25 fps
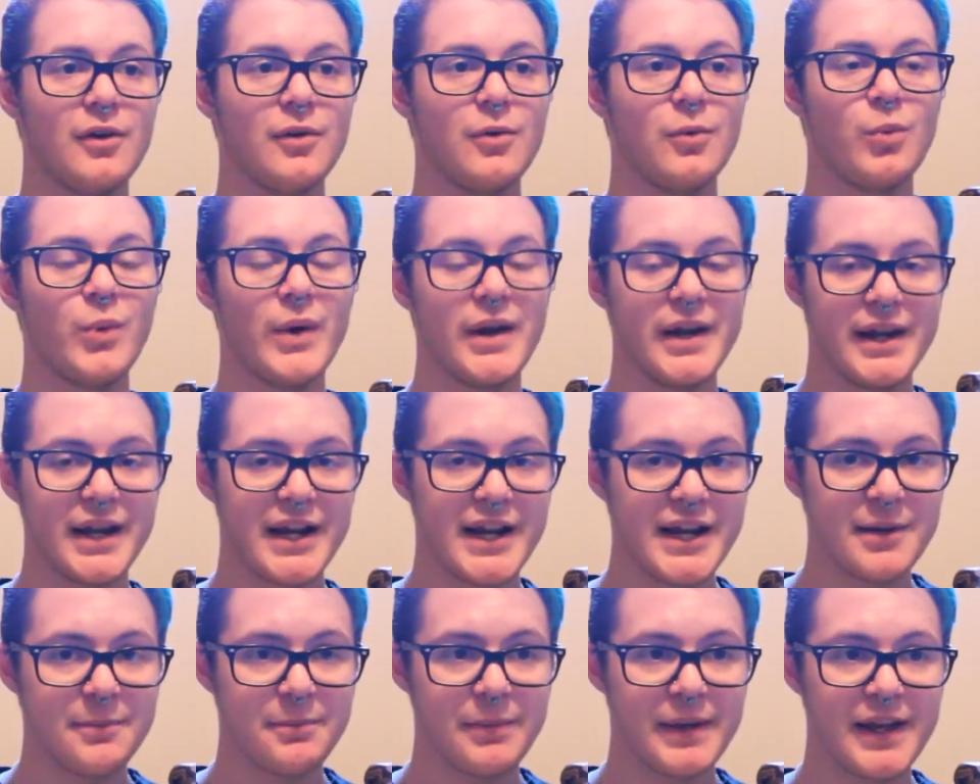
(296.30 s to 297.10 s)
when
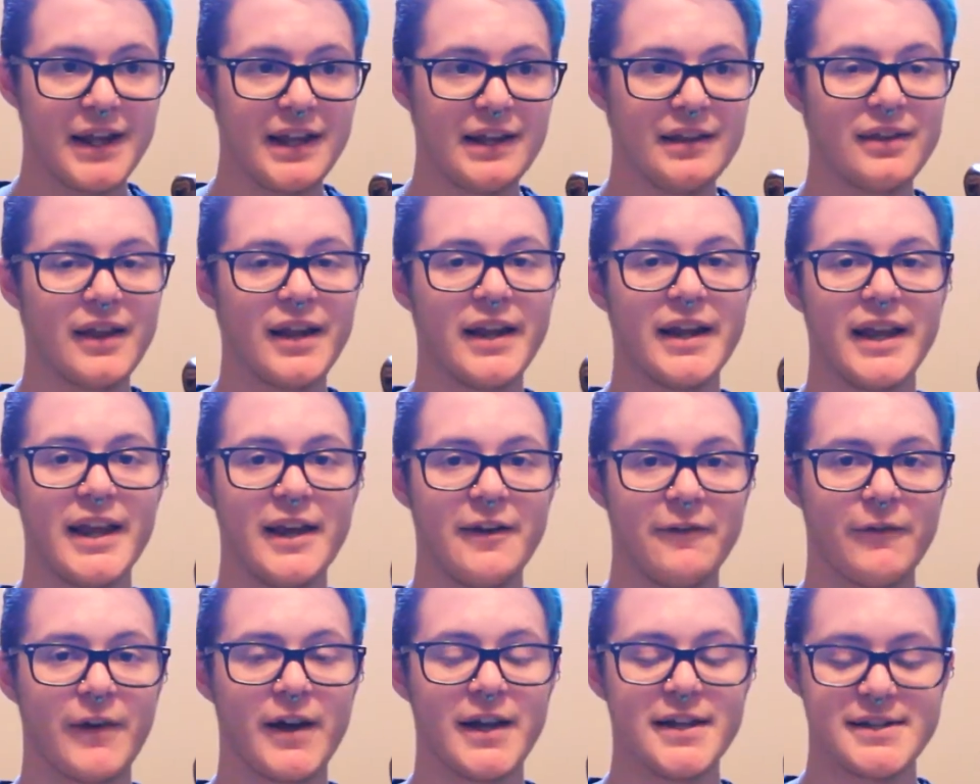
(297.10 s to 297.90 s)
need be, like
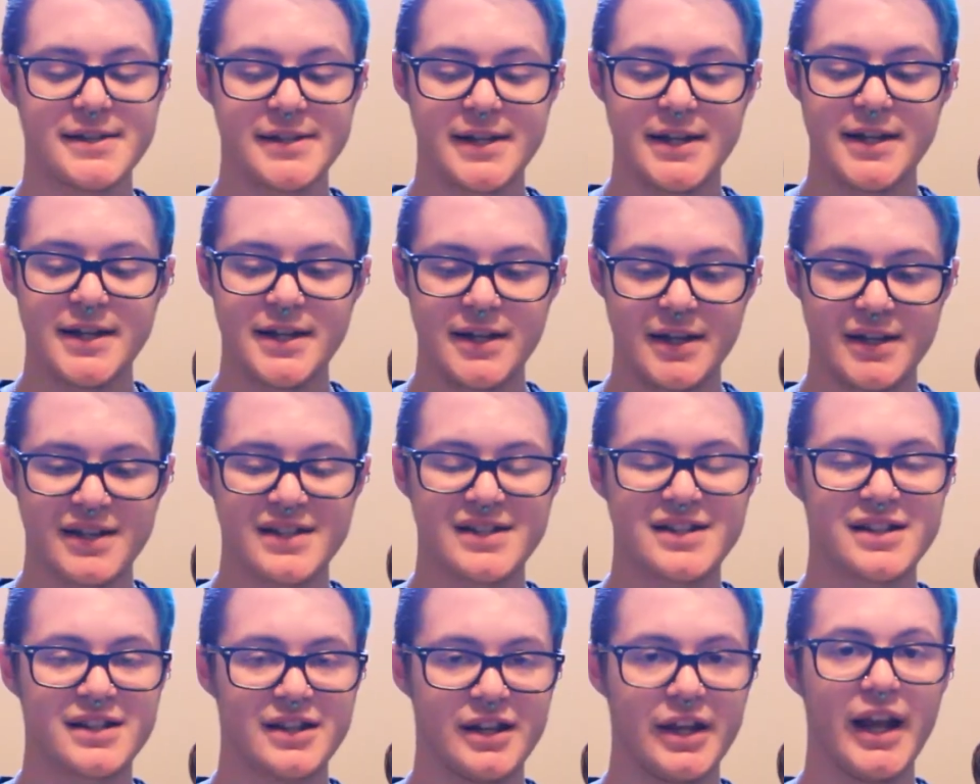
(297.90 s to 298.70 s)
if I see
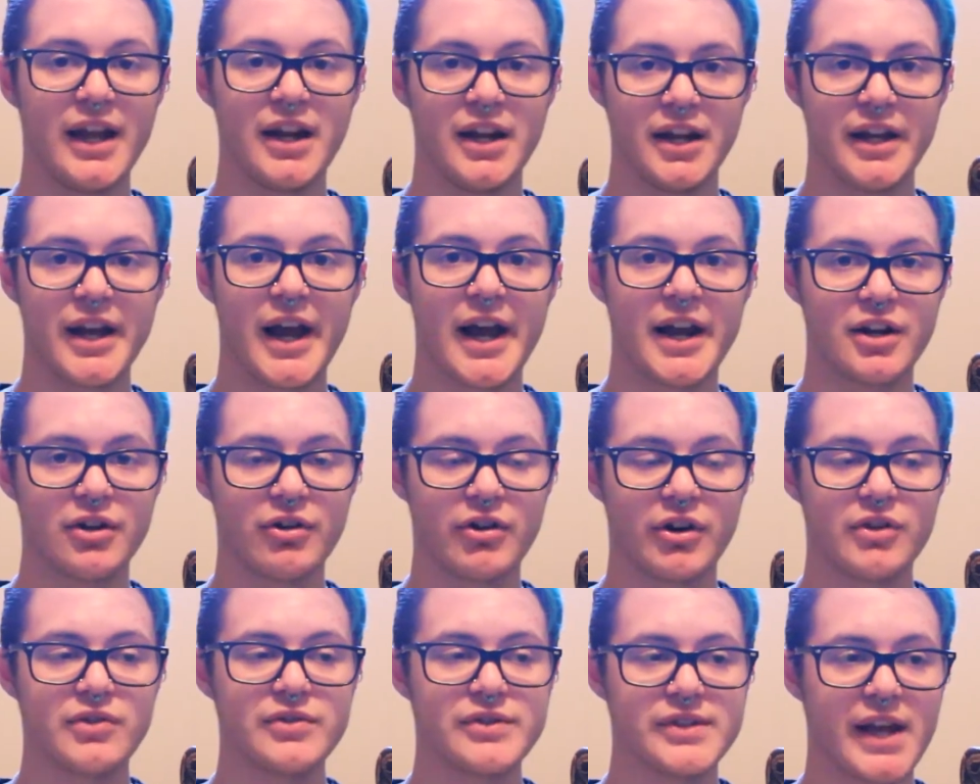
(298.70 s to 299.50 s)
it's getting kind of
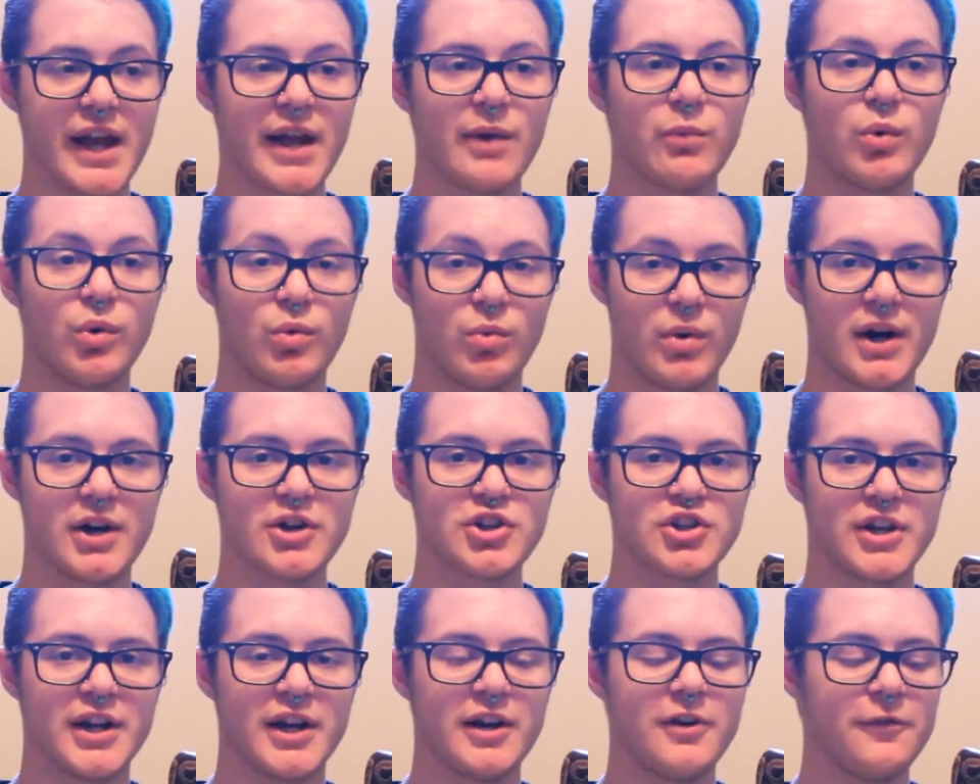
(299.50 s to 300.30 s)
gross, I will
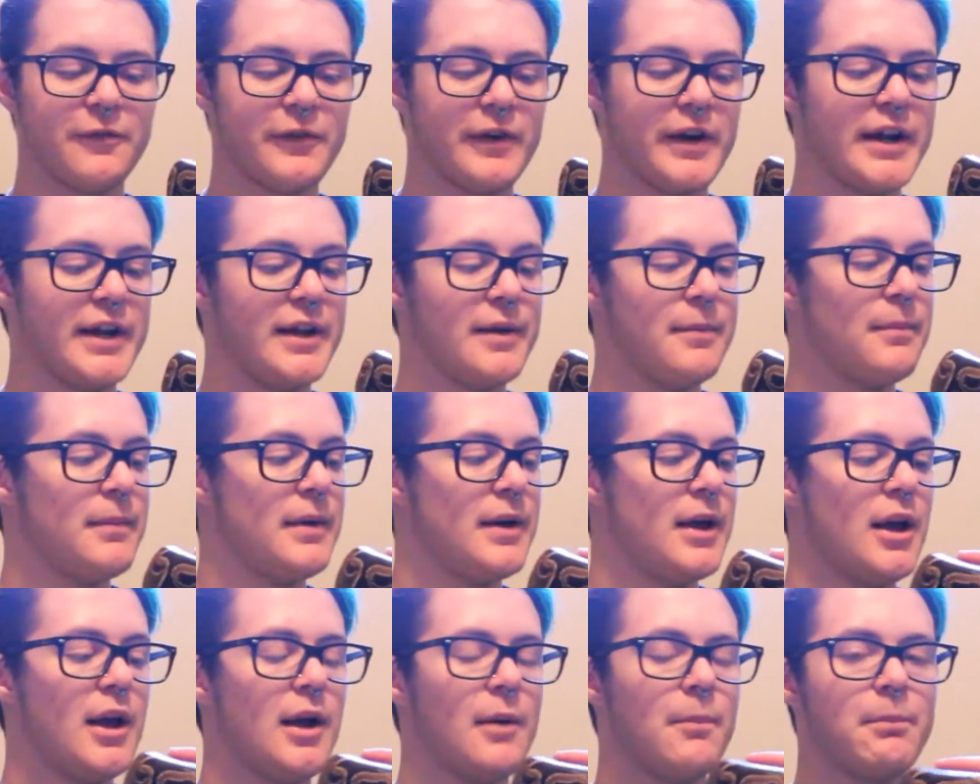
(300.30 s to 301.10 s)
wash it out for him.
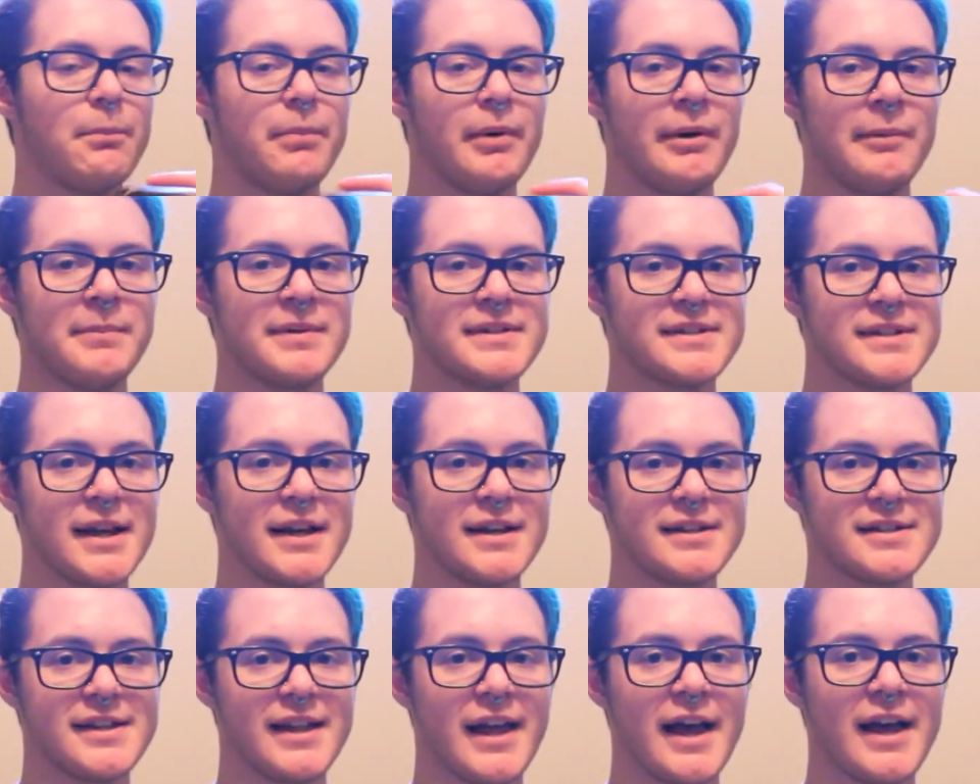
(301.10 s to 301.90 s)
But
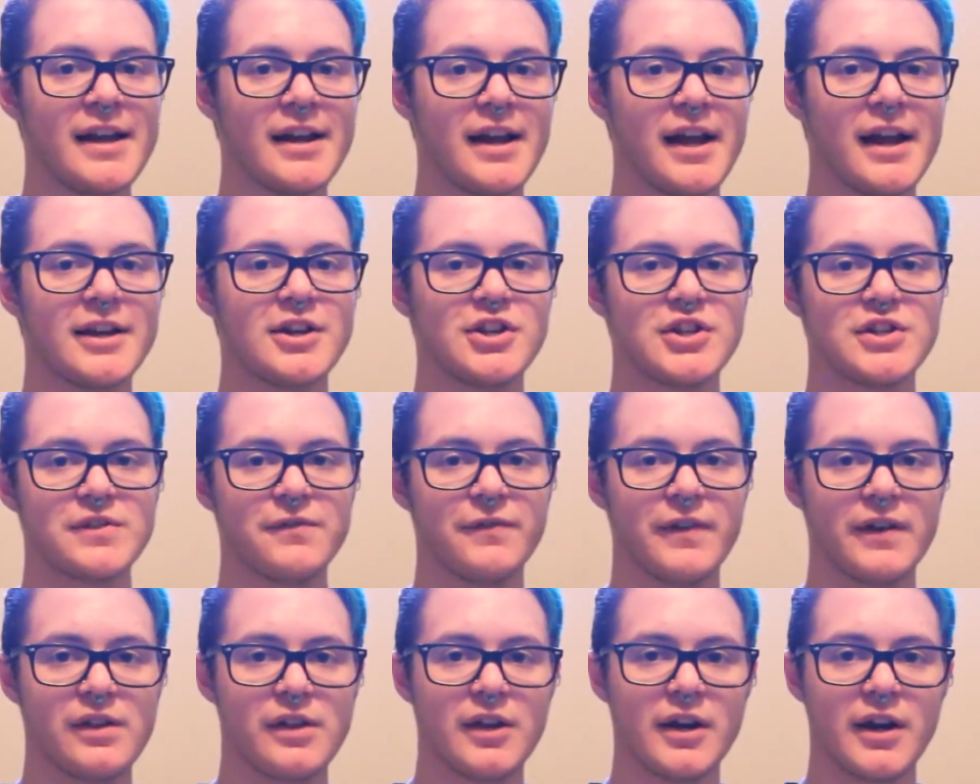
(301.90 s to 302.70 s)
besides that, I just
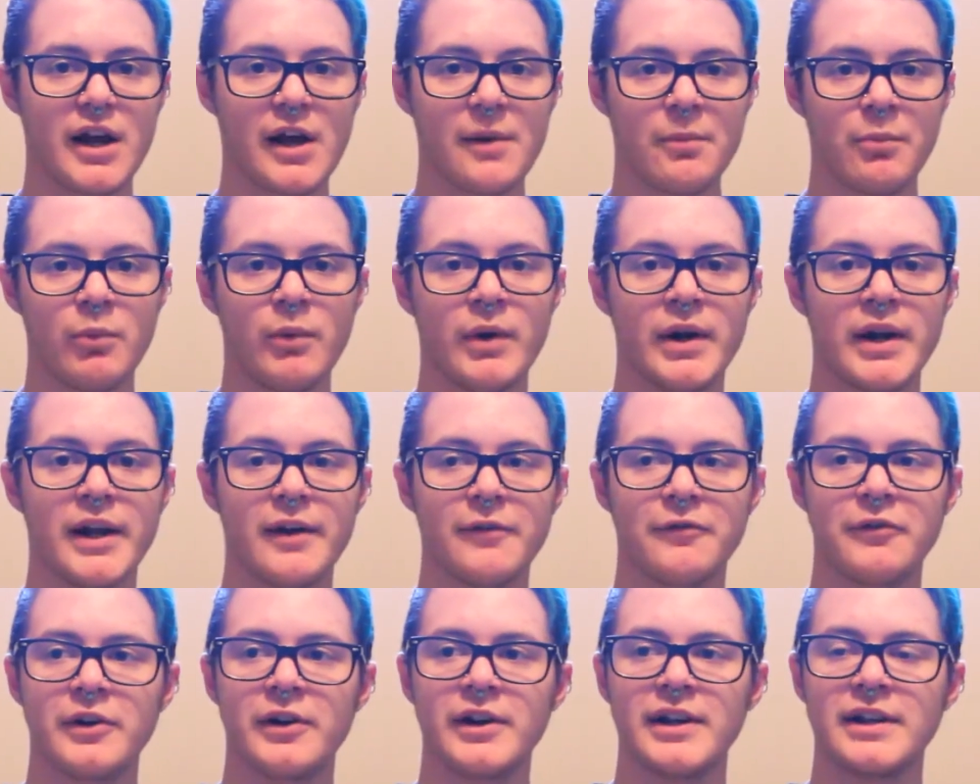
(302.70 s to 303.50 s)
fill it up
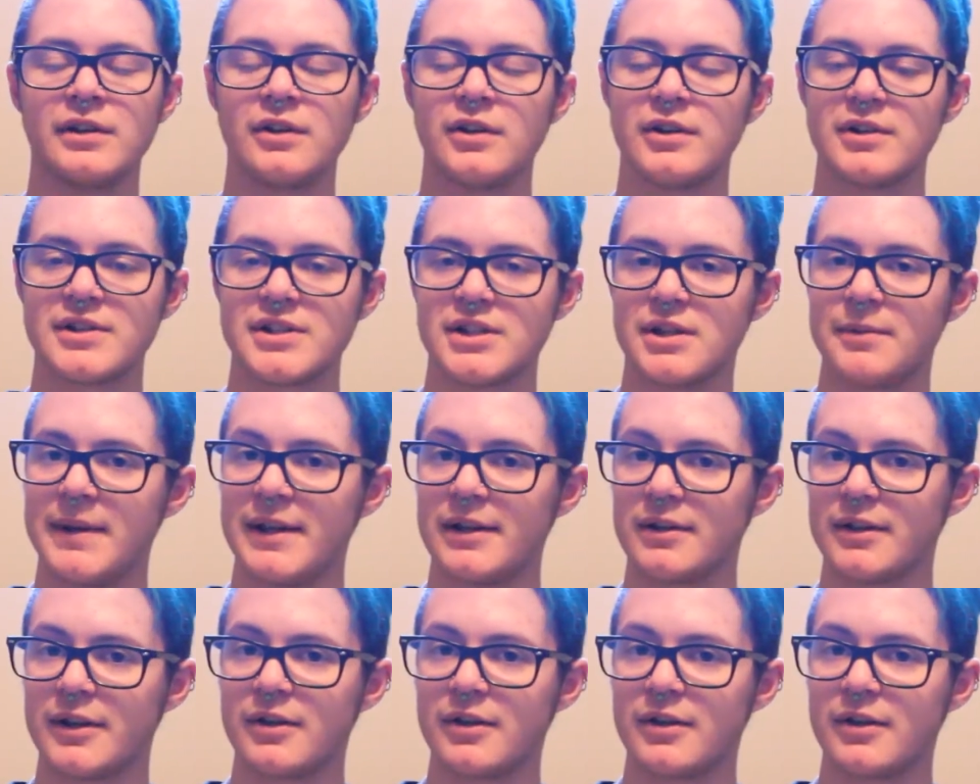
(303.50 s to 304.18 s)
whenever it looks to be a